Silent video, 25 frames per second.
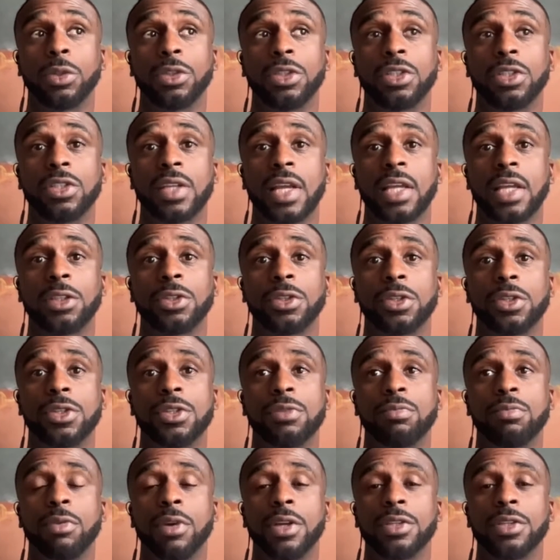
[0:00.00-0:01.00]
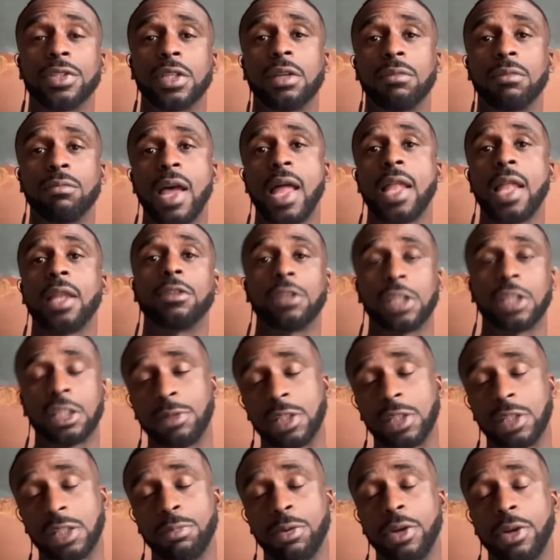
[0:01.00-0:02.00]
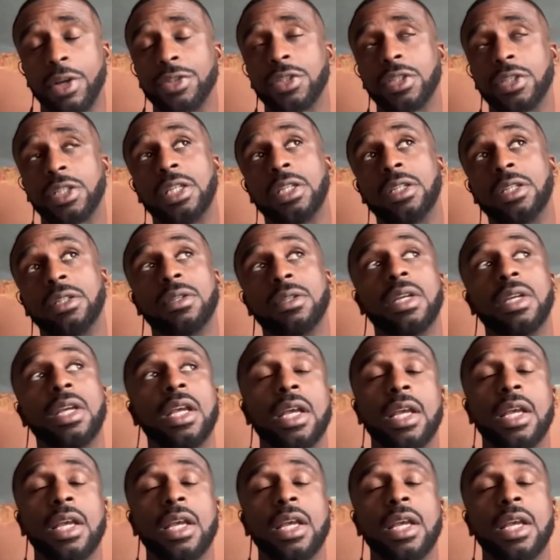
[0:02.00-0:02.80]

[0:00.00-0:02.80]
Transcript: which is not just present in politics, but it's present in